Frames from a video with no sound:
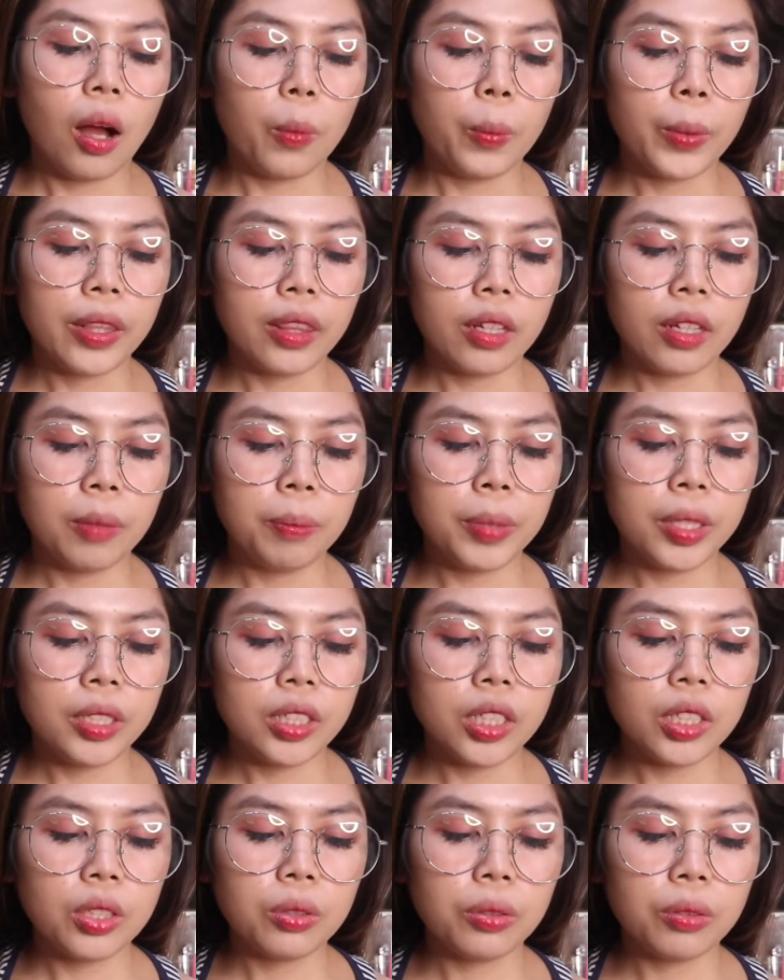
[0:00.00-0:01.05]
With the
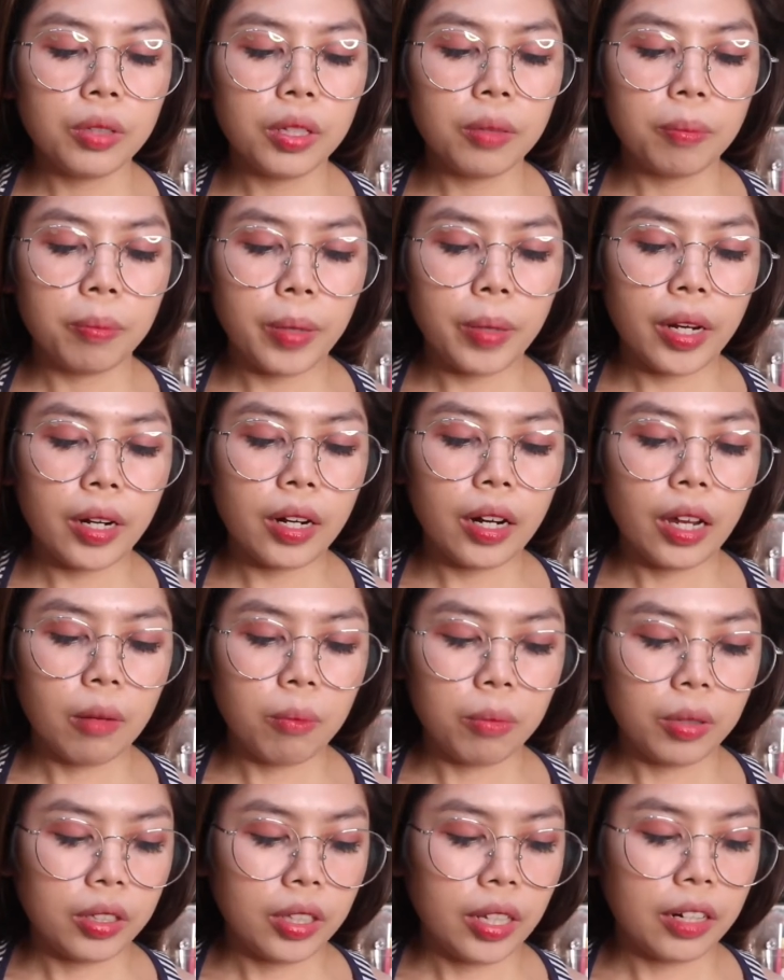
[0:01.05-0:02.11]
ability to repair and
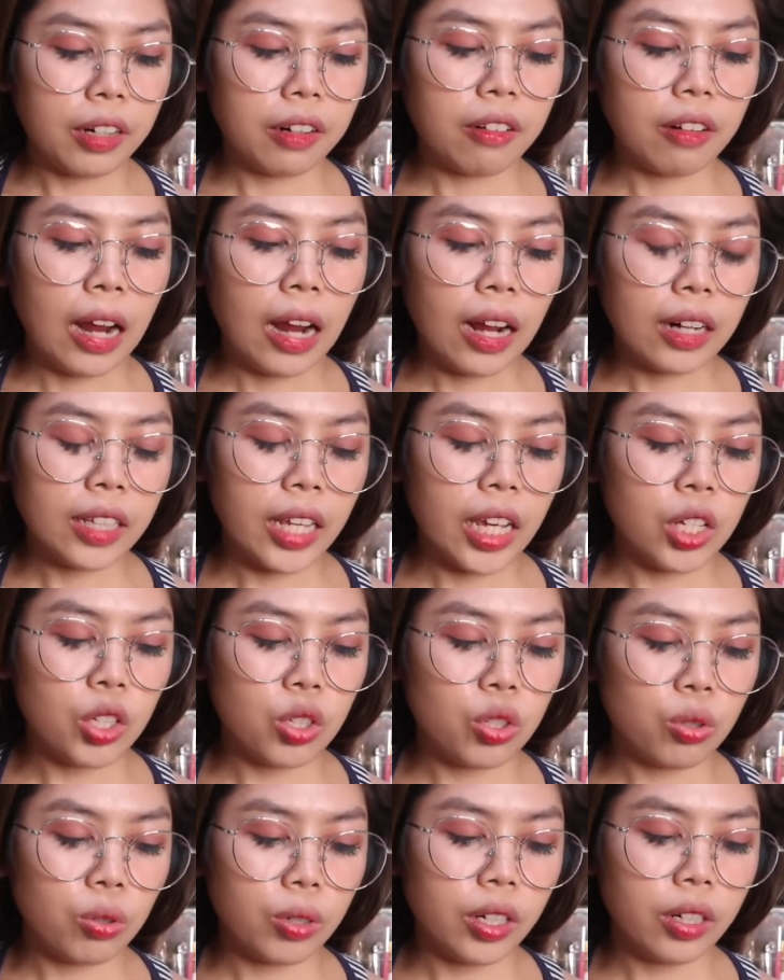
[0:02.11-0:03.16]
protect cracked and
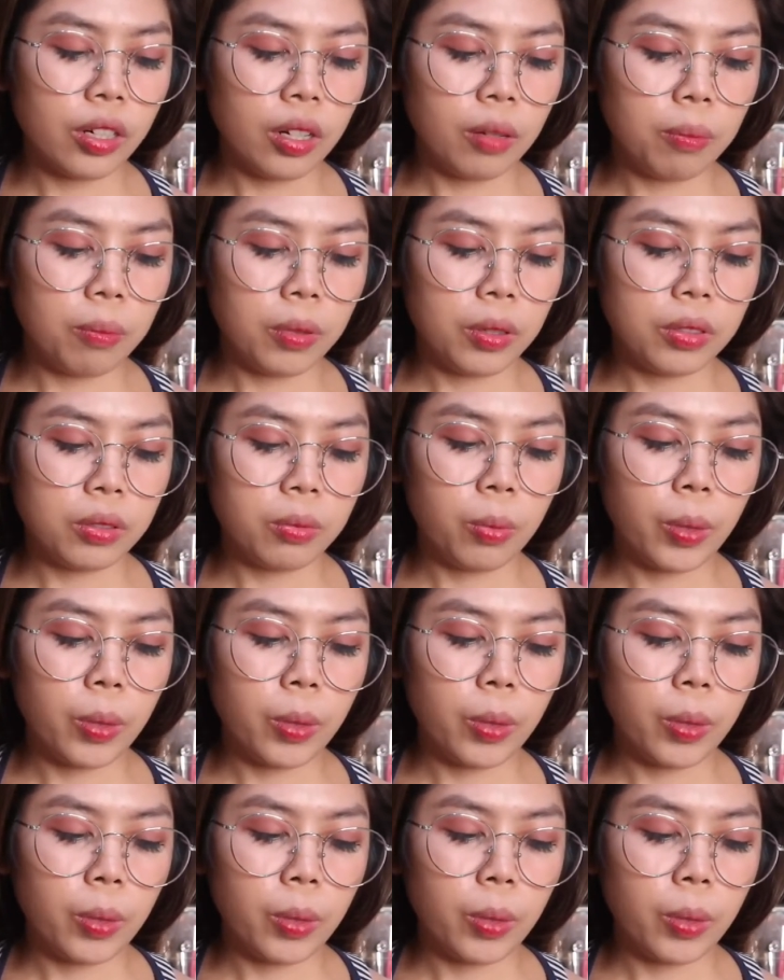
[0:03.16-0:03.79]
sore nipples